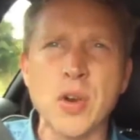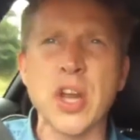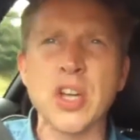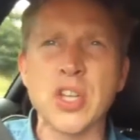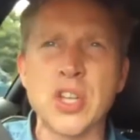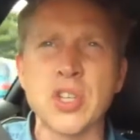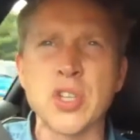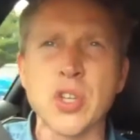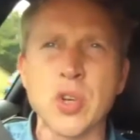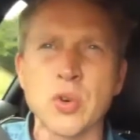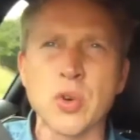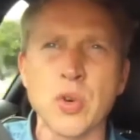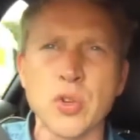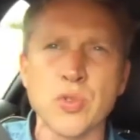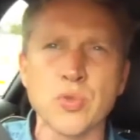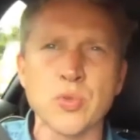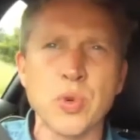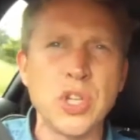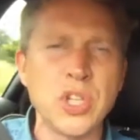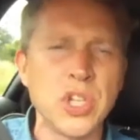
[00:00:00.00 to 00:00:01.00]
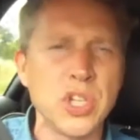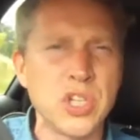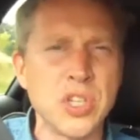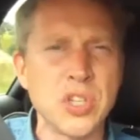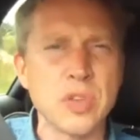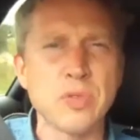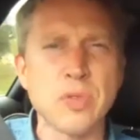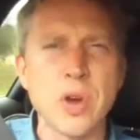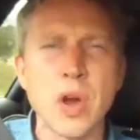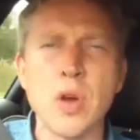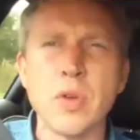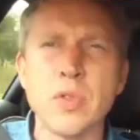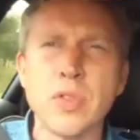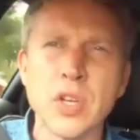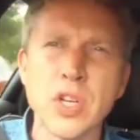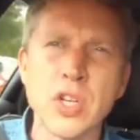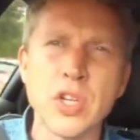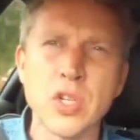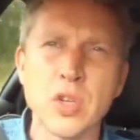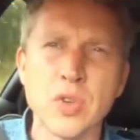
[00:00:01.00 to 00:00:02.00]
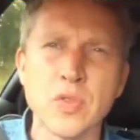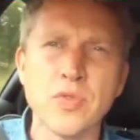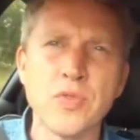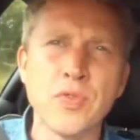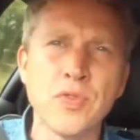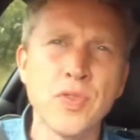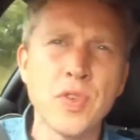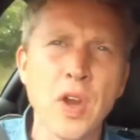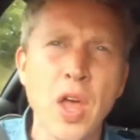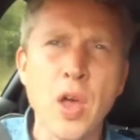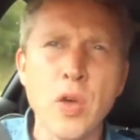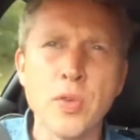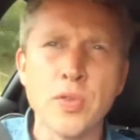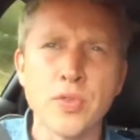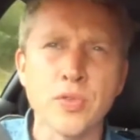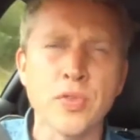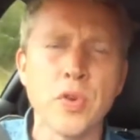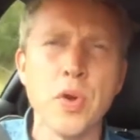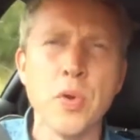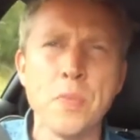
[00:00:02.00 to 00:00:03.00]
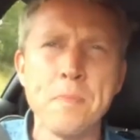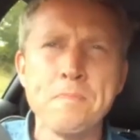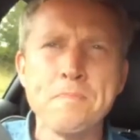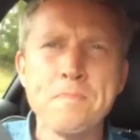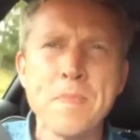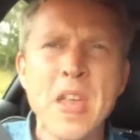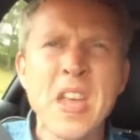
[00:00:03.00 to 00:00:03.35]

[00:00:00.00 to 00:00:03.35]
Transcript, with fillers: crashes across ridges in the road that it should flow through,